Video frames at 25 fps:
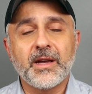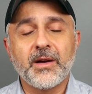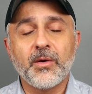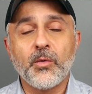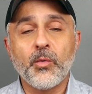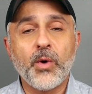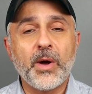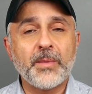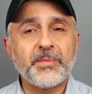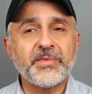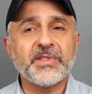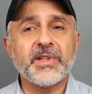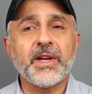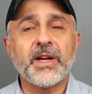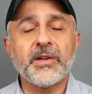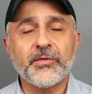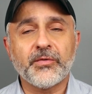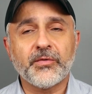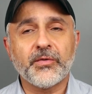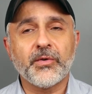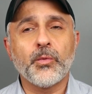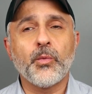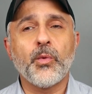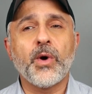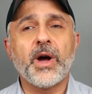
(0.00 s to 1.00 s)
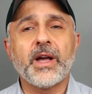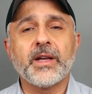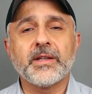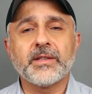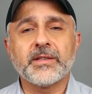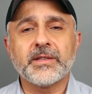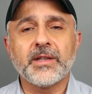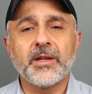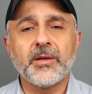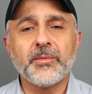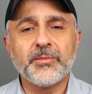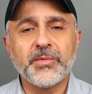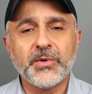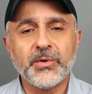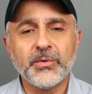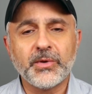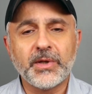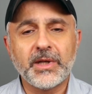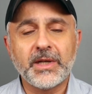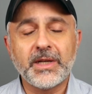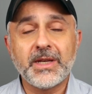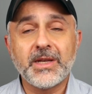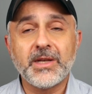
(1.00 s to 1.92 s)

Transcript: website for YSL Beauty.